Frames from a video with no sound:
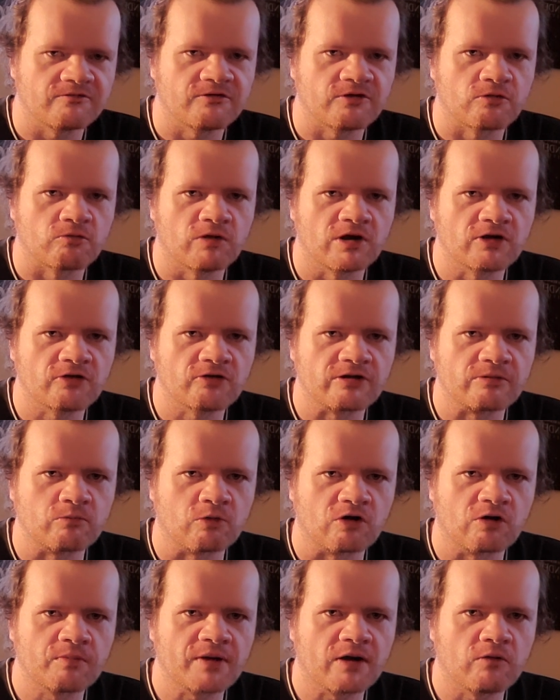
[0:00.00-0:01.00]
if you're wondering
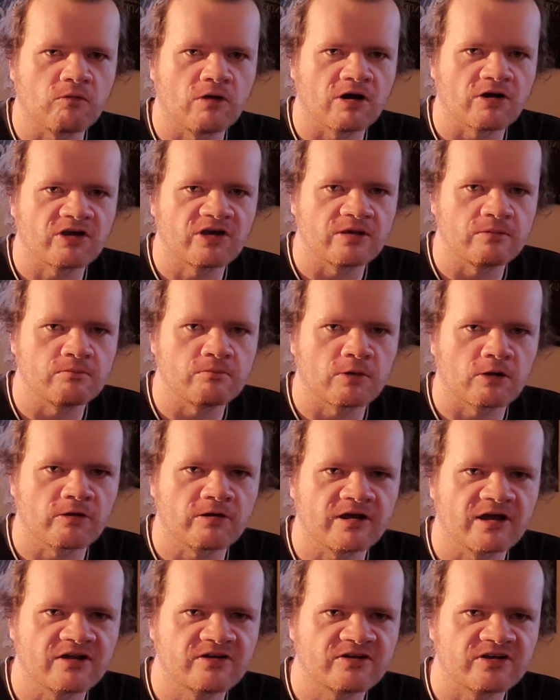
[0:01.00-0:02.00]
more about Joaquin
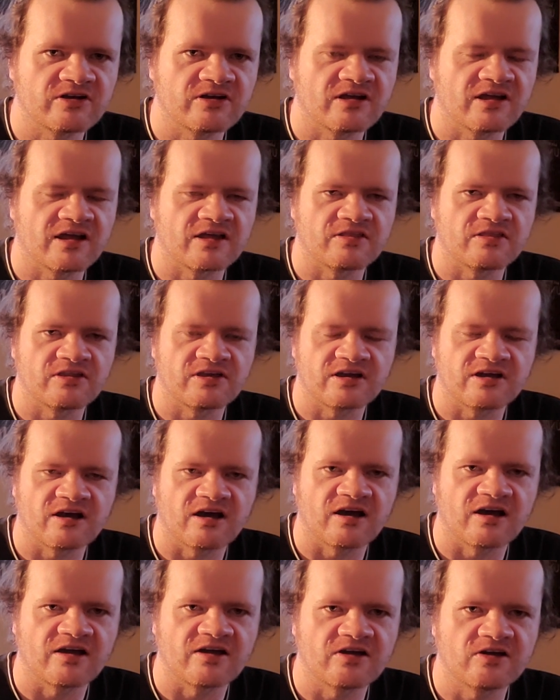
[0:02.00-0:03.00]
Murrieta and the
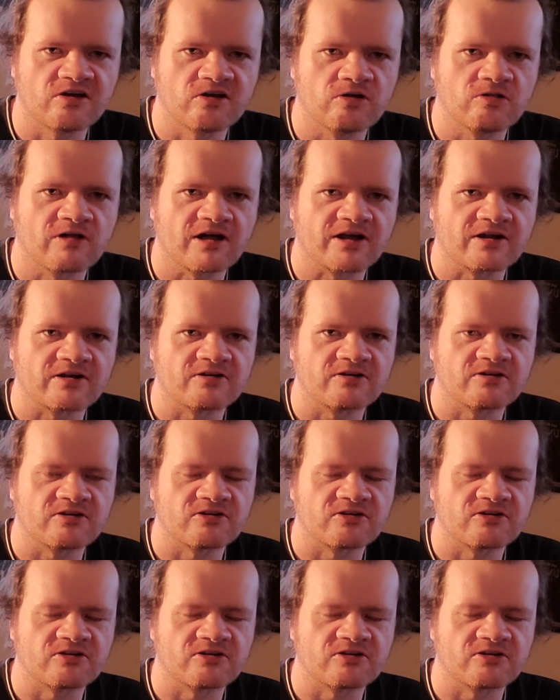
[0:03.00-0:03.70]
guy who, like,